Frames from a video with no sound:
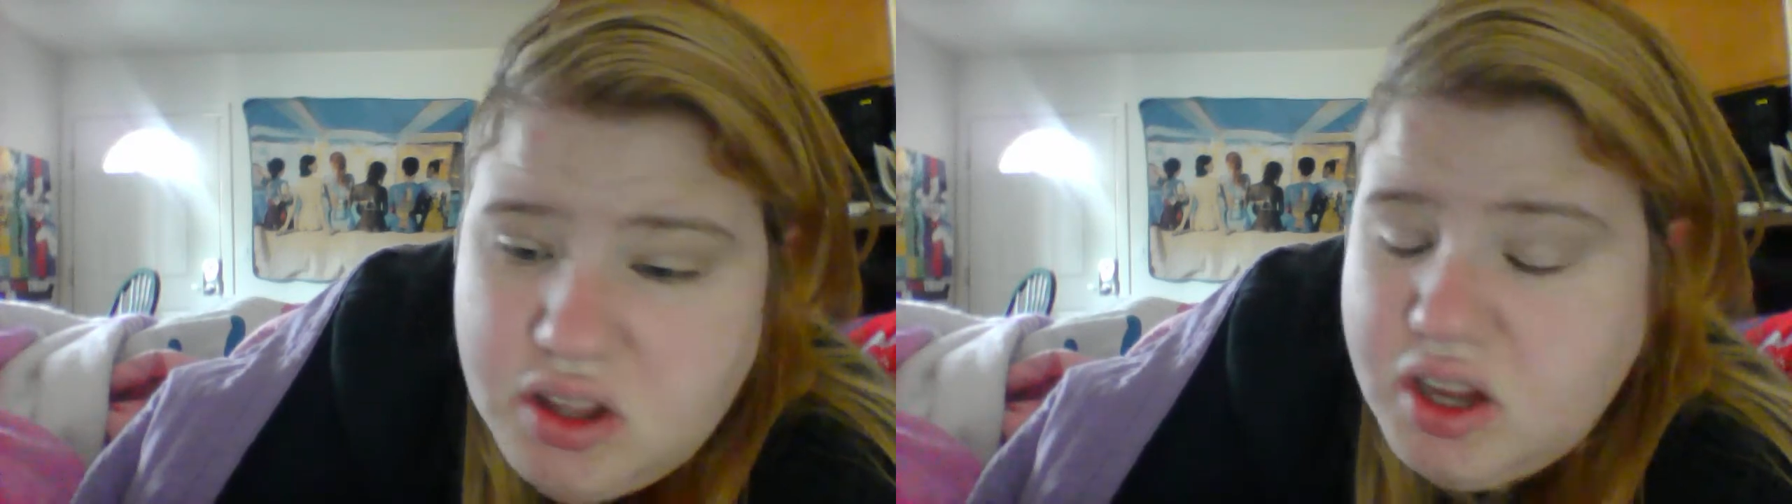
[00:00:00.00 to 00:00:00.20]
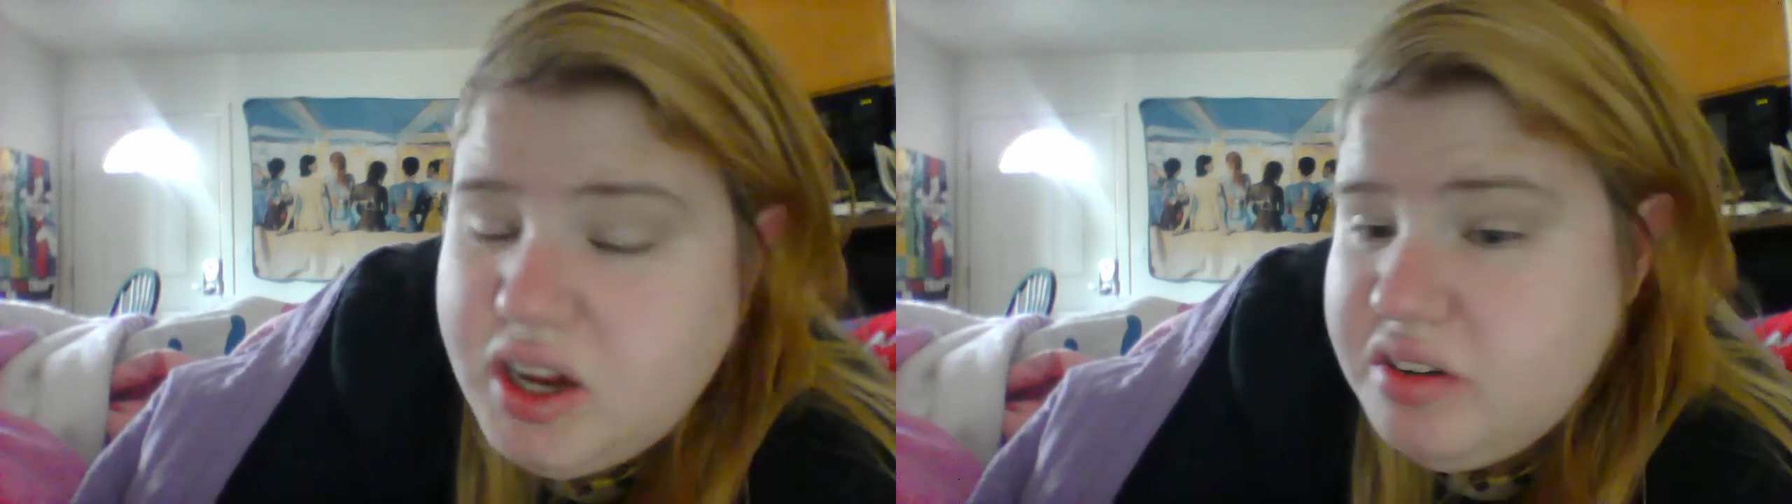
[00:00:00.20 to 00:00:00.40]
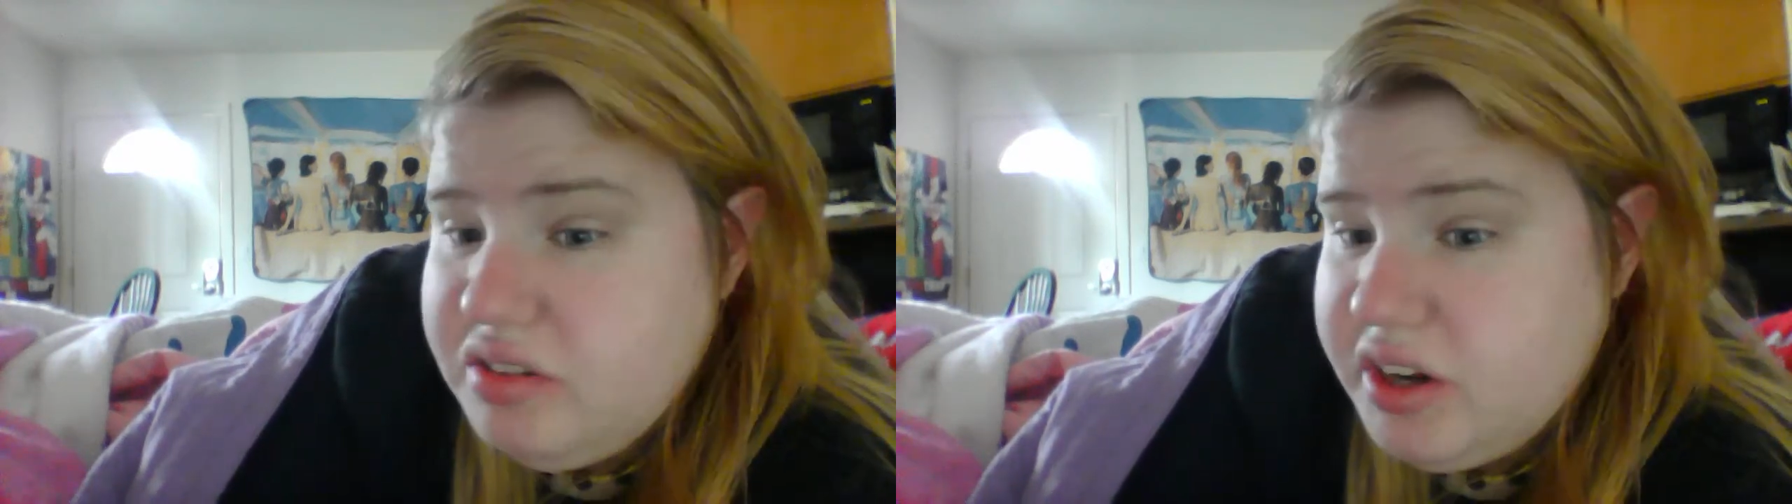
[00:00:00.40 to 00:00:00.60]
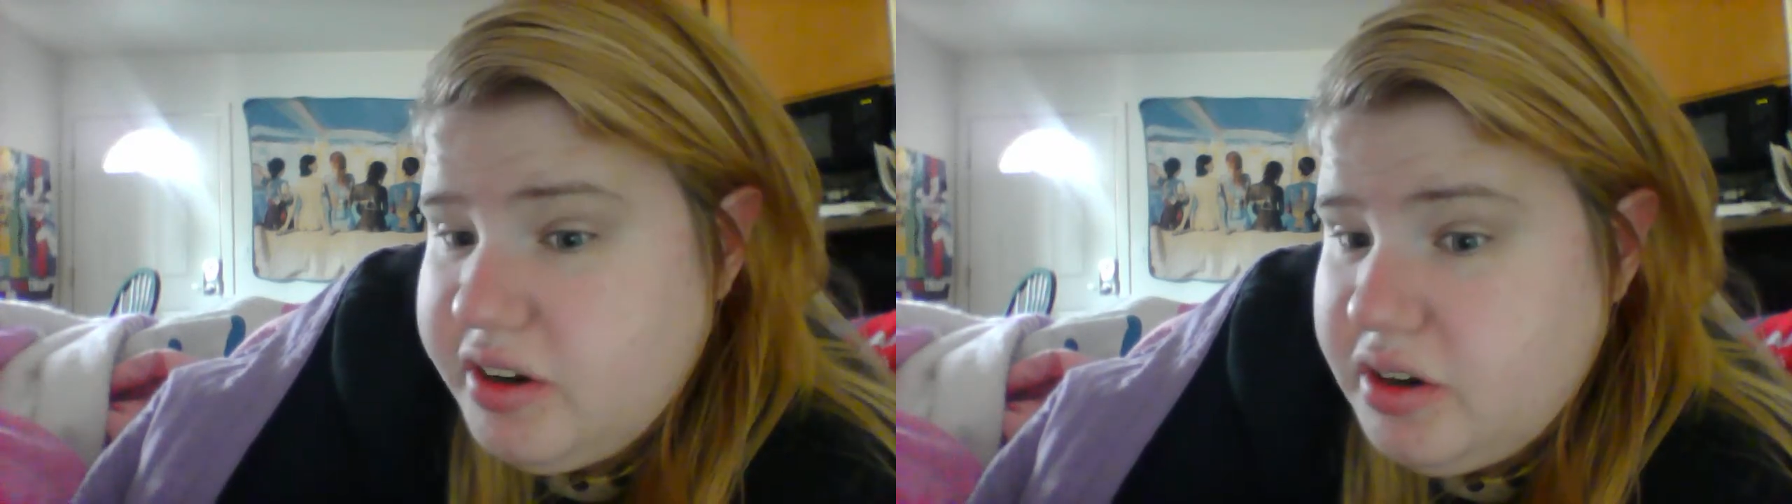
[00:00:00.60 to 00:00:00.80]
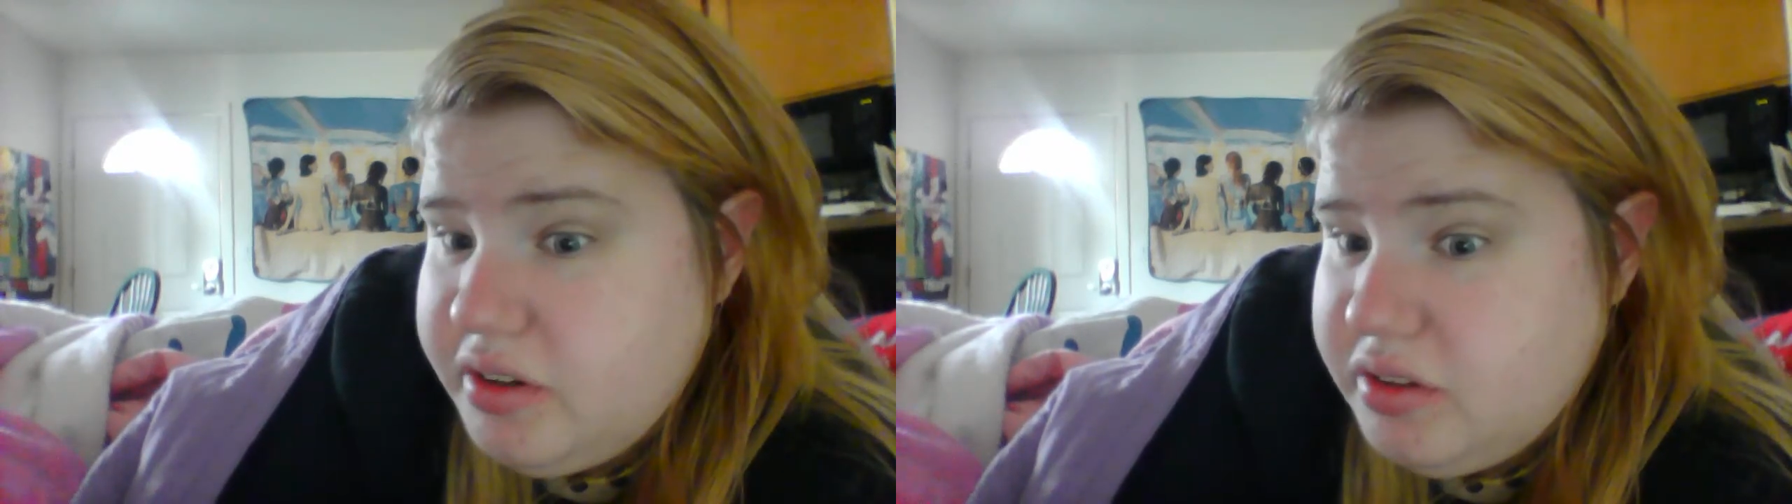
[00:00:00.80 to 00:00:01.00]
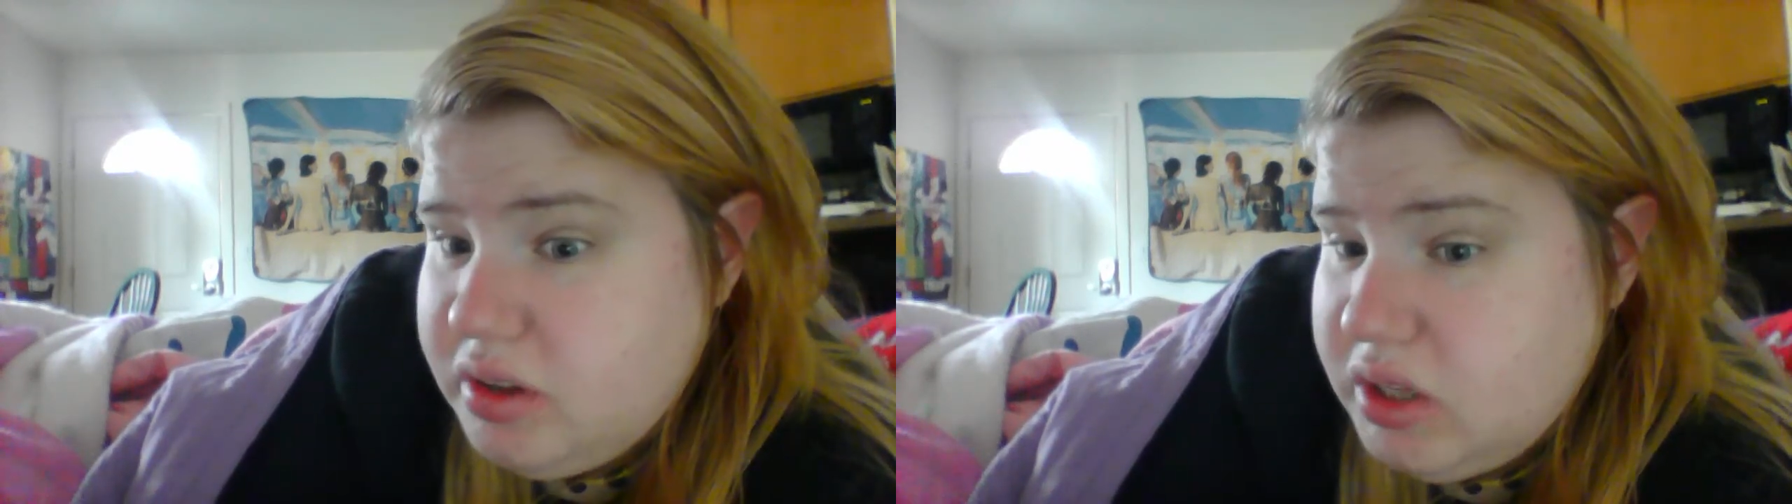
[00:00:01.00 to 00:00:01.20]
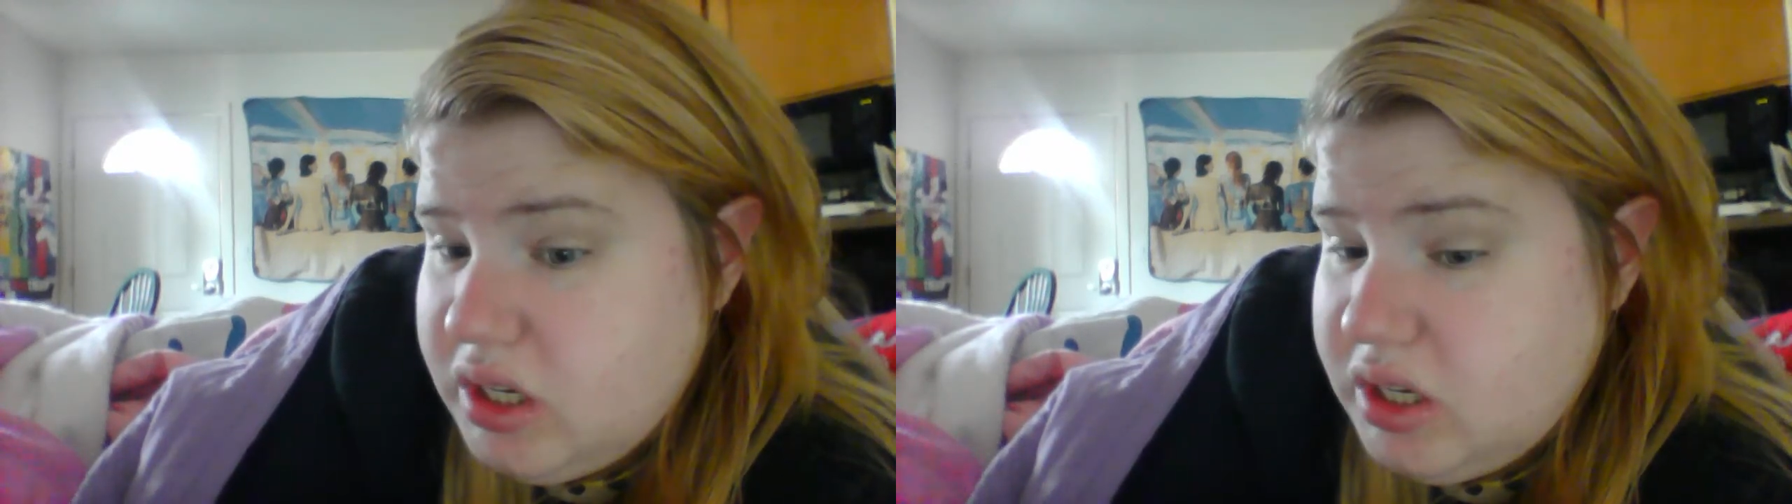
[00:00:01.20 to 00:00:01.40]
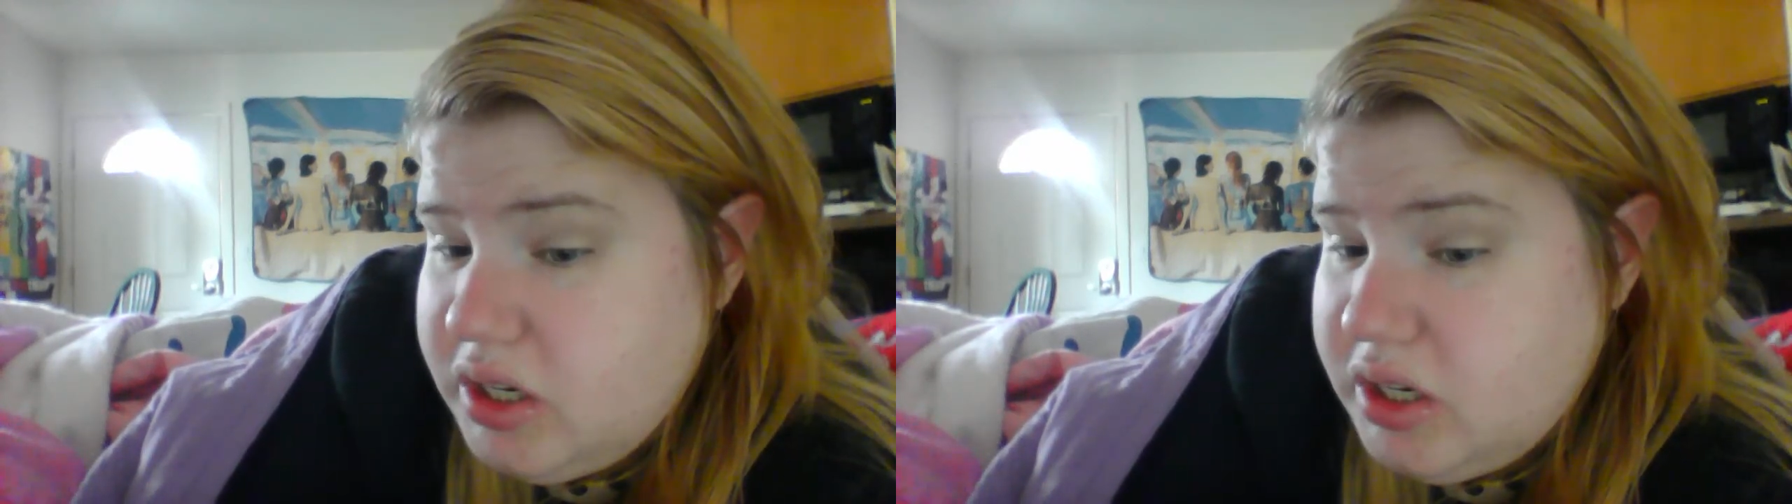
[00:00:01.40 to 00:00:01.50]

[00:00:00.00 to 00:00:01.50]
I say it on the